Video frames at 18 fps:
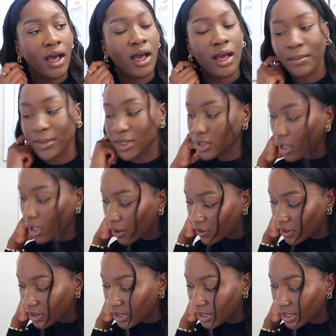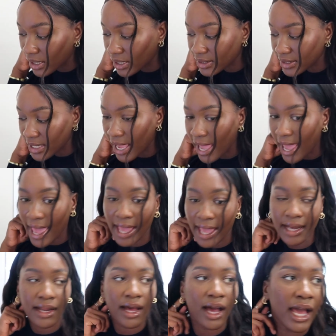It's currently
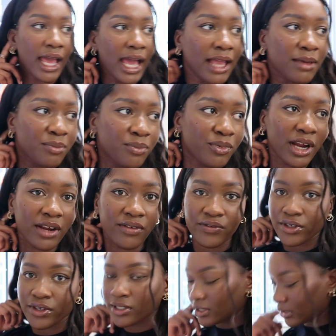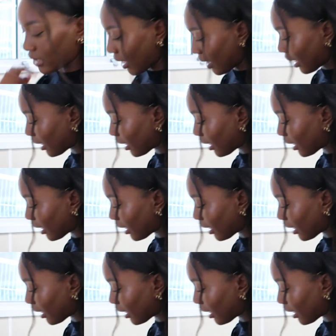10. I had breakfast.